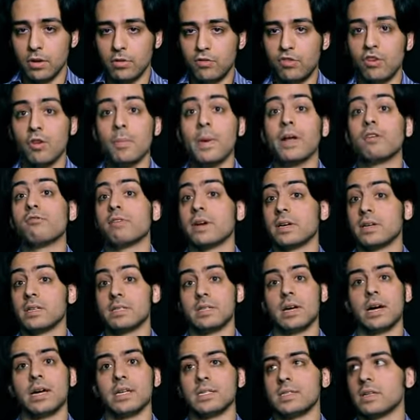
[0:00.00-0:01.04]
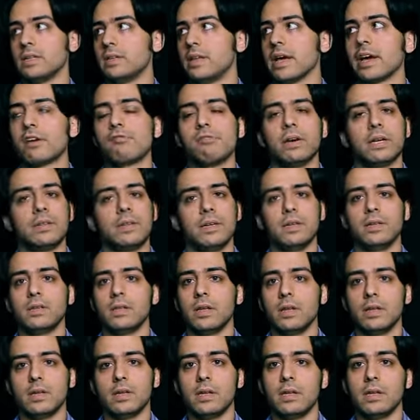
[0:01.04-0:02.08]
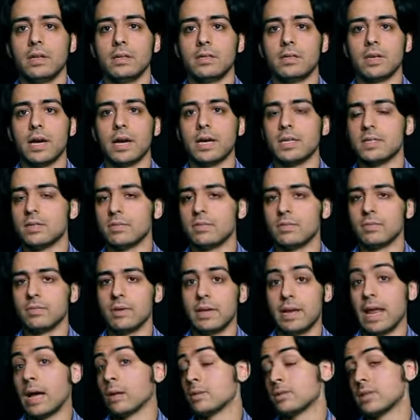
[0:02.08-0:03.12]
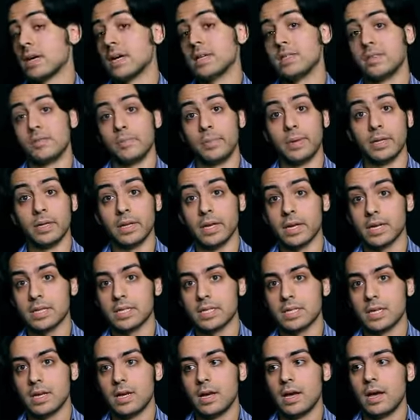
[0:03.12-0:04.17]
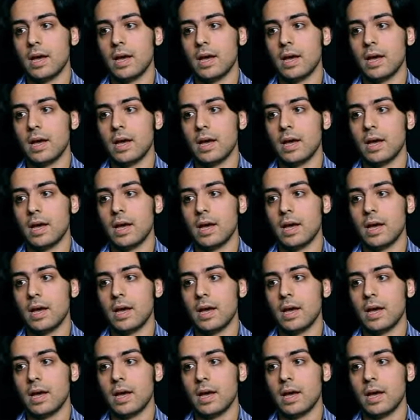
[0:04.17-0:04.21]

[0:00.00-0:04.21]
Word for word: geometric designs that decorate the in, in, insides of and outsides of buildings.